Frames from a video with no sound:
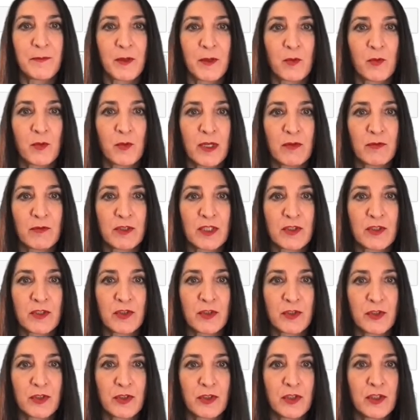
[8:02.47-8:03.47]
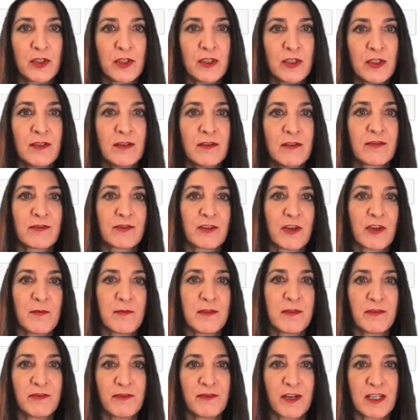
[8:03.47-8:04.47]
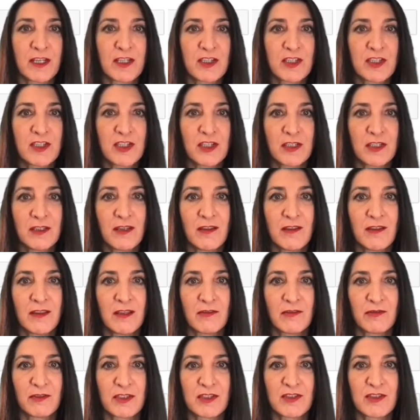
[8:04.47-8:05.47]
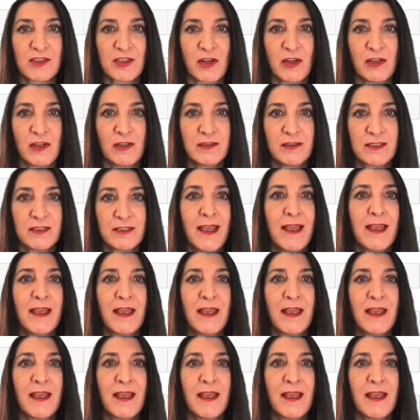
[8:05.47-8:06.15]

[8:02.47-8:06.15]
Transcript: we return from the function the result,